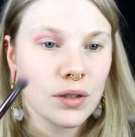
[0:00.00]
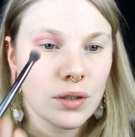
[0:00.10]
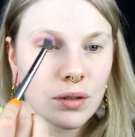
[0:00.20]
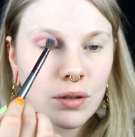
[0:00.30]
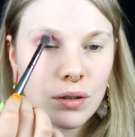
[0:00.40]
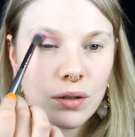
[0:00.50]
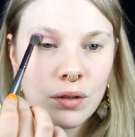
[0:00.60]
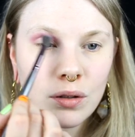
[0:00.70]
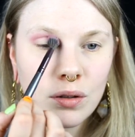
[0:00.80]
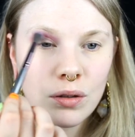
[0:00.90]

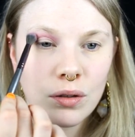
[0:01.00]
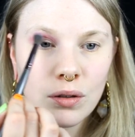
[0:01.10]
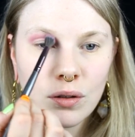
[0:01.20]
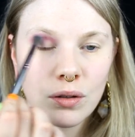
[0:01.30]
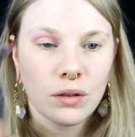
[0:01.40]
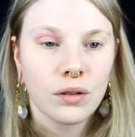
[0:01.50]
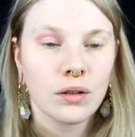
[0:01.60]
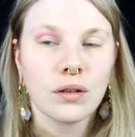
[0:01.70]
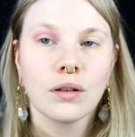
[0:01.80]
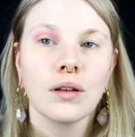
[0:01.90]
(silence)